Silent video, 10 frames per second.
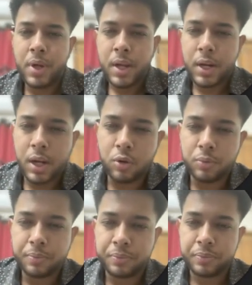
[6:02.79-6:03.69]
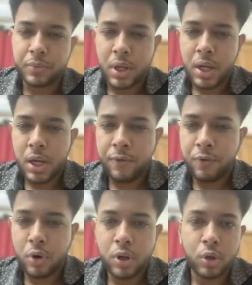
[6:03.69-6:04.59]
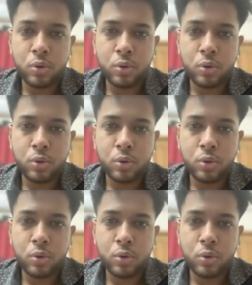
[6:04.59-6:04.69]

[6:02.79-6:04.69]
Now if you are new